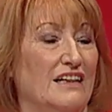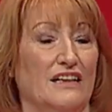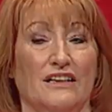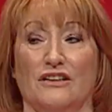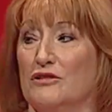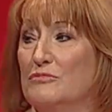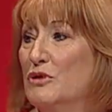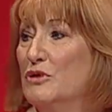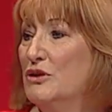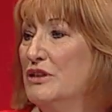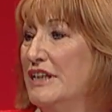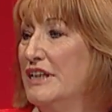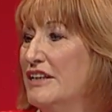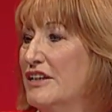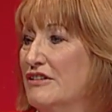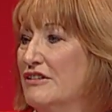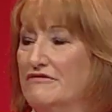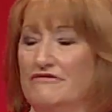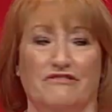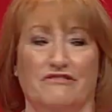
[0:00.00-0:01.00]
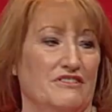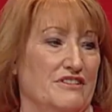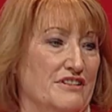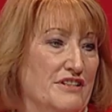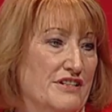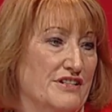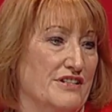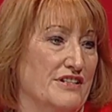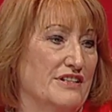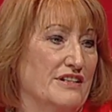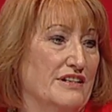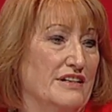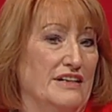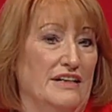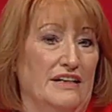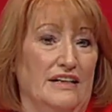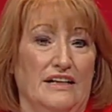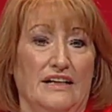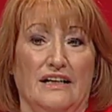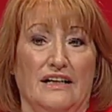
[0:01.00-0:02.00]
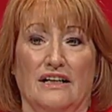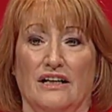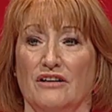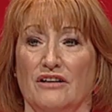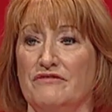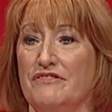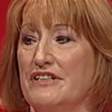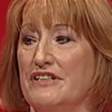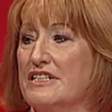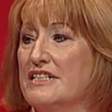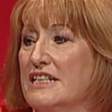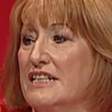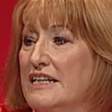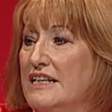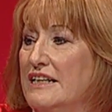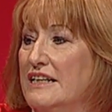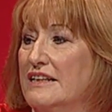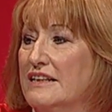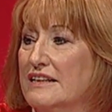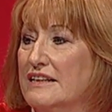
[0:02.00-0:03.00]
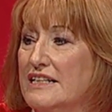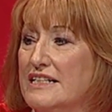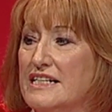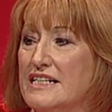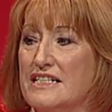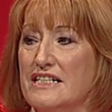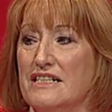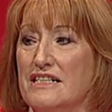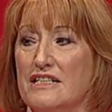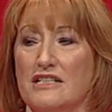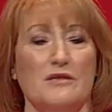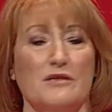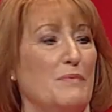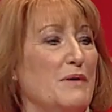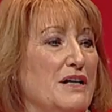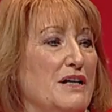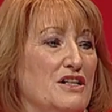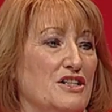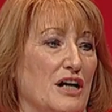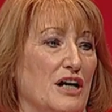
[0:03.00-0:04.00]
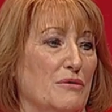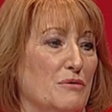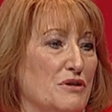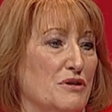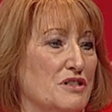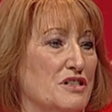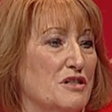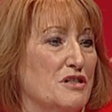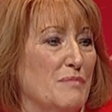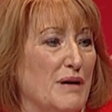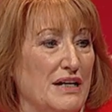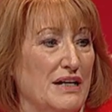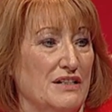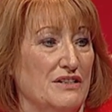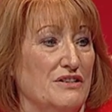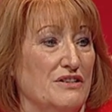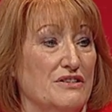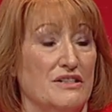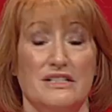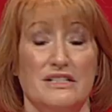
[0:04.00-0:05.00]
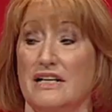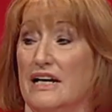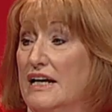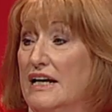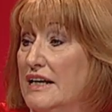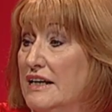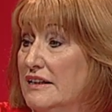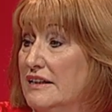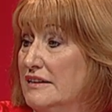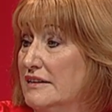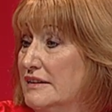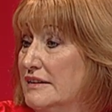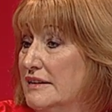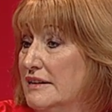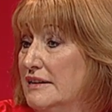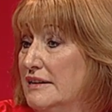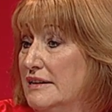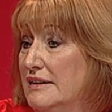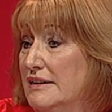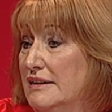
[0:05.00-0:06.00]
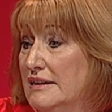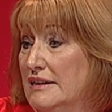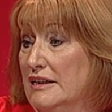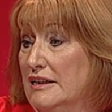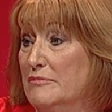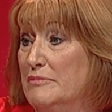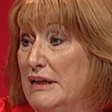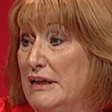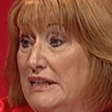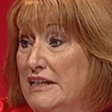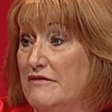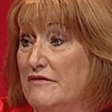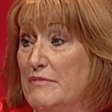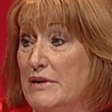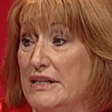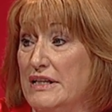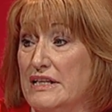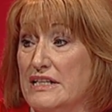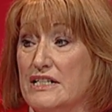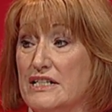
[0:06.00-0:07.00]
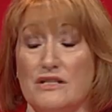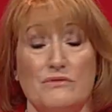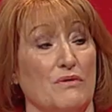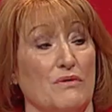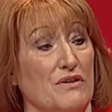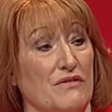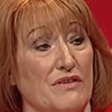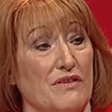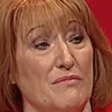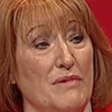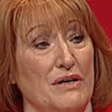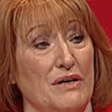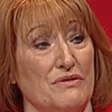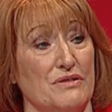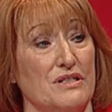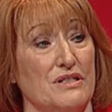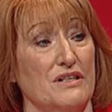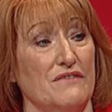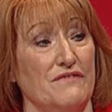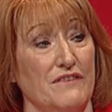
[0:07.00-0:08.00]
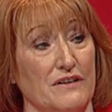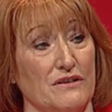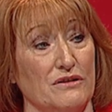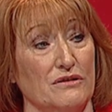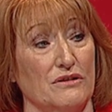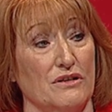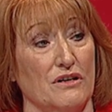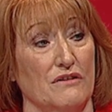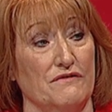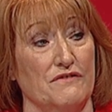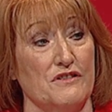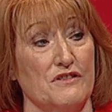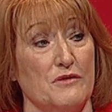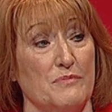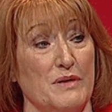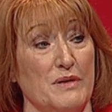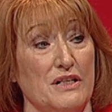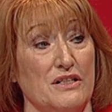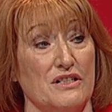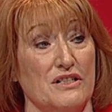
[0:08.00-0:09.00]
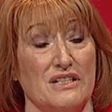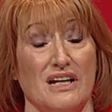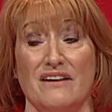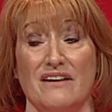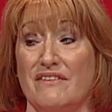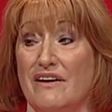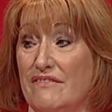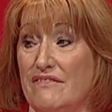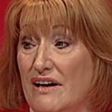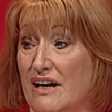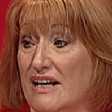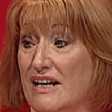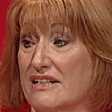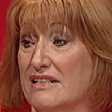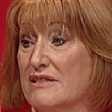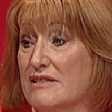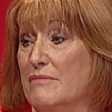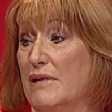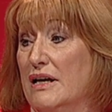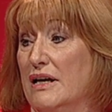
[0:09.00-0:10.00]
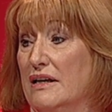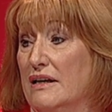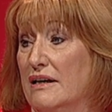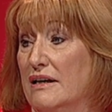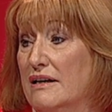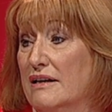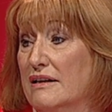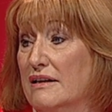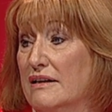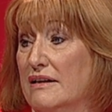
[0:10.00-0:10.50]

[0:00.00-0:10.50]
Good morning, Conference. Obviously, this isn't the speech I wanted to make to you today, and believe me, this is one of the most difficult conference speeches I've ever had to make.